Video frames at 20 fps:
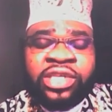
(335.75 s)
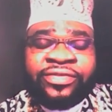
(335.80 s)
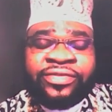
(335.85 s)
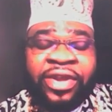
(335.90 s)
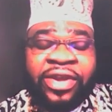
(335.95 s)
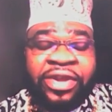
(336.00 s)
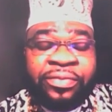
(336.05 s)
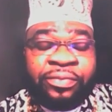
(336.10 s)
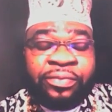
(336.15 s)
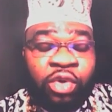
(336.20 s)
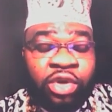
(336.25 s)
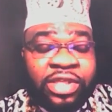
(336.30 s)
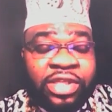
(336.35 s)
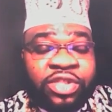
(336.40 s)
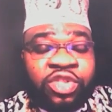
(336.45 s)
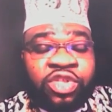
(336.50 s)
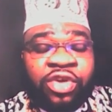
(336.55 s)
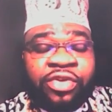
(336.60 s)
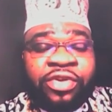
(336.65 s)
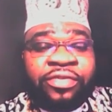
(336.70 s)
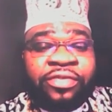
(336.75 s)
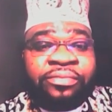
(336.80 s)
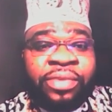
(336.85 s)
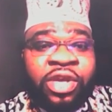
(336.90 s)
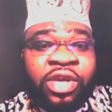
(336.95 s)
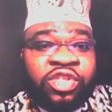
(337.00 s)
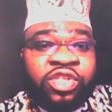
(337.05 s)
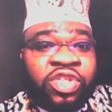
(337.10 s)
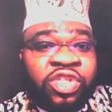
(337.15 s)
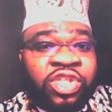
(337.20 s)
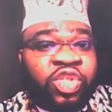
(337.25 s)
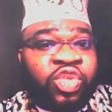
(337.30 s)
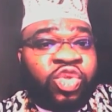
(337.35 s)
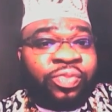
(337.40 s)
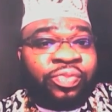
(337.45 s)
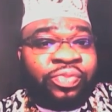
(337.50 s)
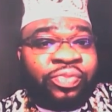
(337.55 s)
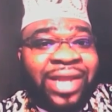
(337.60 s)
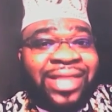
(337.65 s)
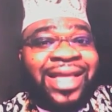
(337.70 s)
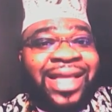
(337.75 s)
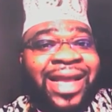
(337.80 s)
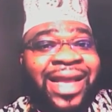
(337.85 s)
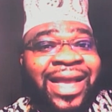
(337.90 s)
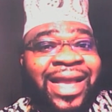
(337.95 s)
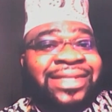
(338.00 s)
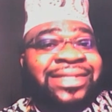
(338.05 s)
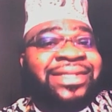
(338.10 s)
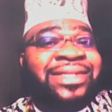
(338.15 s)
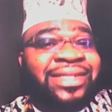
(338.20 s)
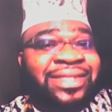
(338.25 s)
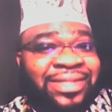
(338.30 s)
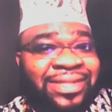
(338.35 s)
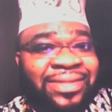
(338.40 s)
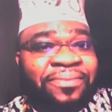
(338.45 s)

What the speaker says: important, because you need to break that jinx.